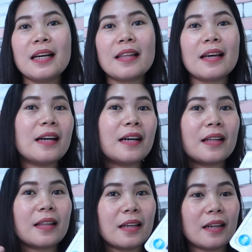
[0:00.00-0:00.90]
the
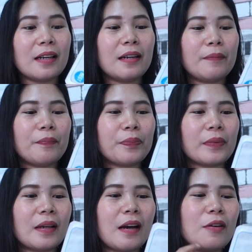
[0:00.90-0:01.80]

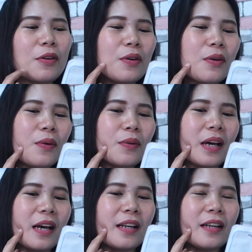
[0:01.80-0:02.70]
how do you call
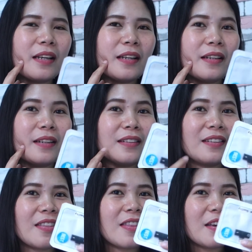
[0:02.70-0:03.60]
that?
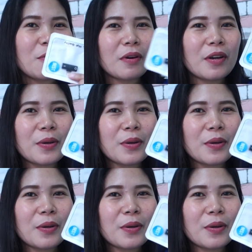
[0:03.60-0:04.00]
The thing where